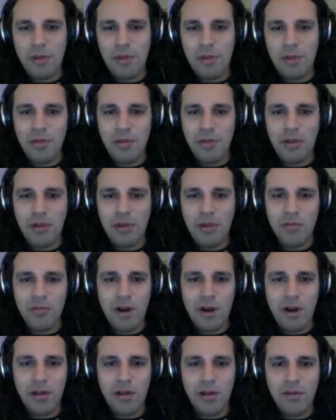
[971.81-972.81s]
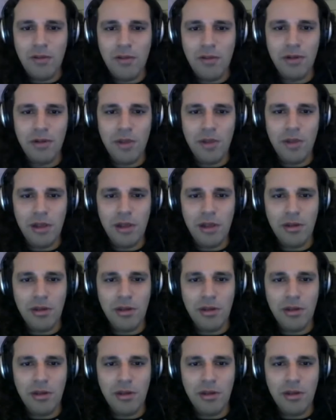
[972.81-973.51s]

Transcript: with very different opinions